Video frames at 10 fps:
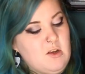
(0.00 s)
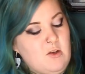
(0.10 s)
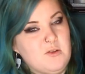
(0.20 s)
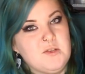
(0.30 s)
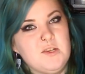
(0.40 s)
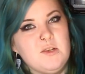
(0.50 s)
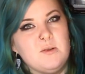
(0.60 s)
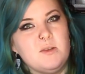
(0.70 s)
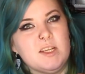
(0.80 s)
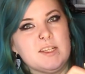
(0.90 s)

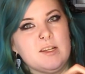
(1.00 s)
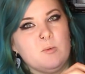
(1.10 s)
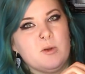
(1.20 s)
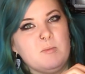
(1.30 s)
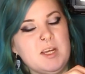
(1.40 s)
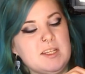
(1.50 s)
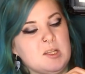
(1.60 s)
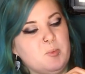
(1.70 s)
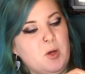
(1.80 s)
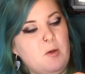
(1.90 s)
onto this little wooden piece
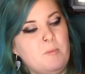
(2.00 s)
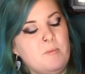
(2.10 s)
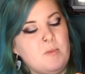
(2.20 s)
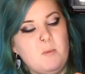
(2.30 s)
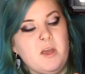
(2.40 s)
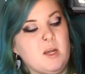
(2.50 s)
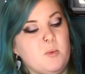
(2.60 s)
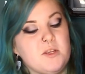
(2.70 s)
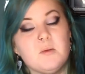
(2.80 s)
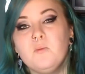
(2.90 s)
at the bottom. Maybe I could
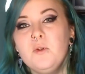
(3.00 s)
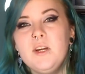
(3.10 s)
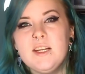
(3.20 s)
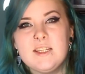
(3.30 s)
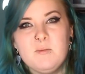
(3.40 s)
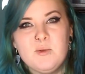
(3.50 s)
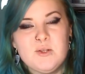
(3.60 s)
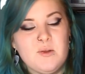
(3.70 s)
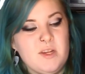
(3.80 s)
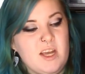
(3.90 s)
put some runic
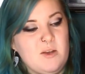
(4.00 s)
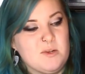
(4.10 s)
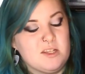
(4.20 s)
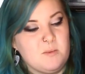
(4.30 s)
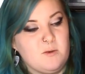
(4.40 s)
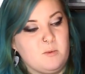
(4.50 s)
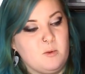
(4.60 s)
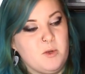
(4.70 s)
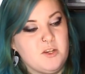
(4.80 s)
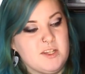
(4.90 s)
symbols on there or something from
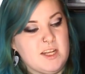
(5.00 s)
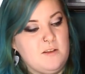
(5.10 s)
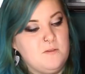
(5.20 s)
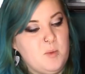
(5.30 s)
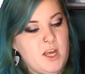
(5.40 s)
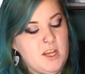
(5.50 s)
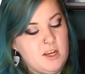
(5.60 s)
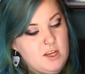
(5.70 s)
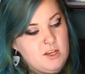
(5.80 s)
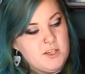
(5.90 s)
the witch's alphabet,
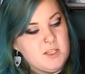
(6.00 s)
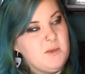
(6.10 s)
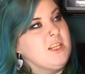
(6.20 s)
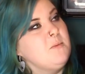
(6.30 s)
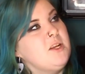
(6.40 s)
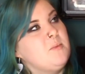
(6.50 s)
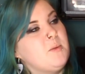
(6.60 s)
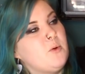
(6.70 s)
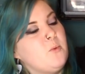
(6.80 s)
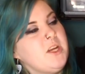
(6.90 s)
just to make them a little
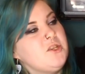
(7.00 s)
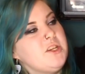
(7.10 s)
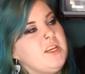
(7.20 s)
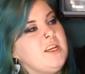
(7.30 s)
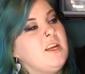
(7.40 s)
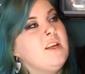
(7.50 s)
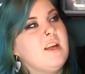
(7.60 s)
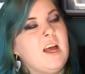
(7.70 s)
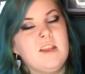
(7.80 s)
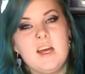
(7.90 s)
bit more witchy,
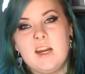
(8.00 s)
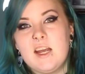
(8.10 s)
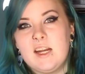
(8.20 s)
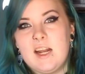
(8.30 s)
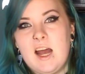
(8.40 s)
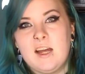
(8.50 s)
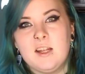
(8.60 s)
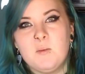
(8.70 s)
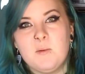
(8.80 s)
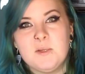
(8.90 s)
and then I can hang
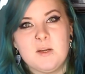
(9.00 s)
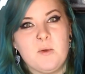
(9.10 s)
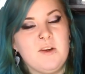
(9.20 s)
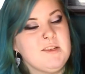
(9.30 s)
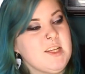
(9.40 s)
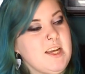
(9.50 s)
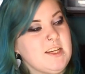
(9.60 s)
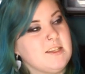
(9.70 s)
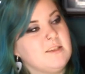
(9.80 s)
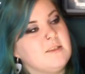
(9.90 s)
them up somewhere outside.